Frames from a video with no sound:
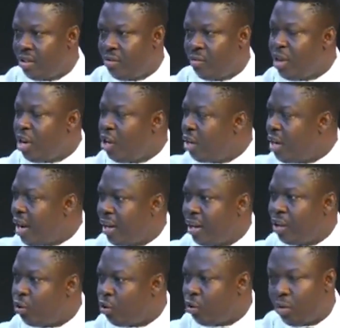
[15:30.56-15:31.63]
whether you
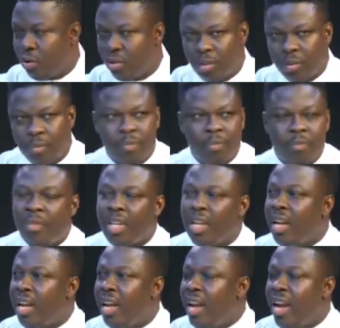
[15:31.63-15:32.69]
like it or not.
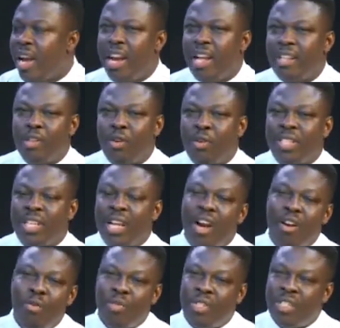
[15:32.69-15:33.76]
And there's a what
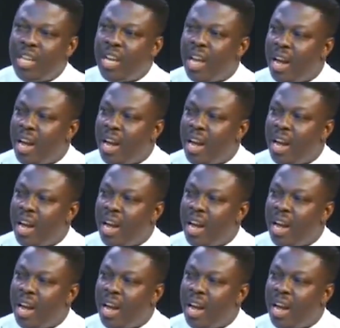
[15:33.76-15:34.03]
had to say